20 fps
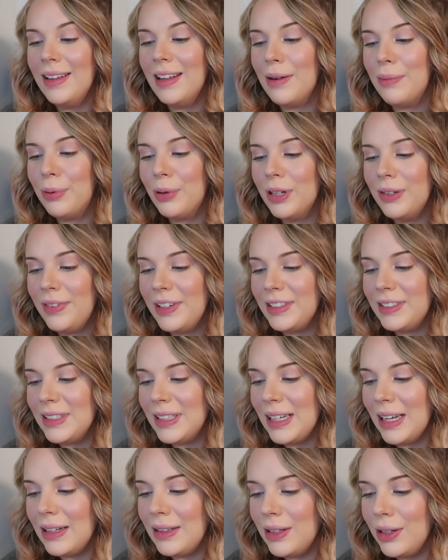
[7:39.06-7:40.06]
that
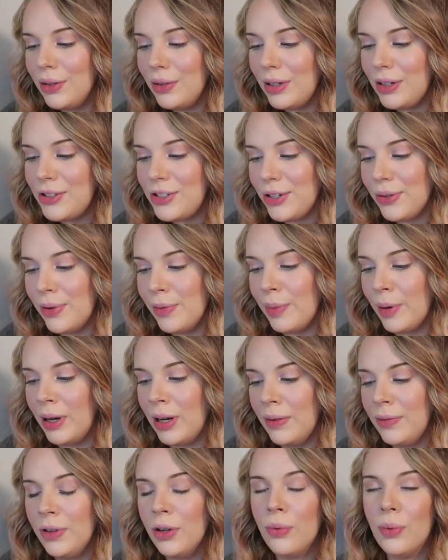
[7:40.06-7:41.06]
previously eluded you in
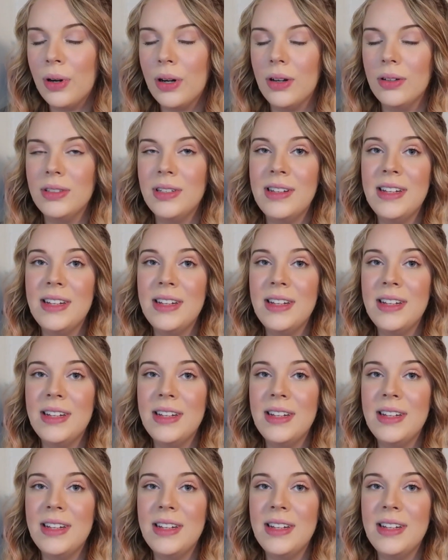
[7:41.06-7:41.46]
part of your world.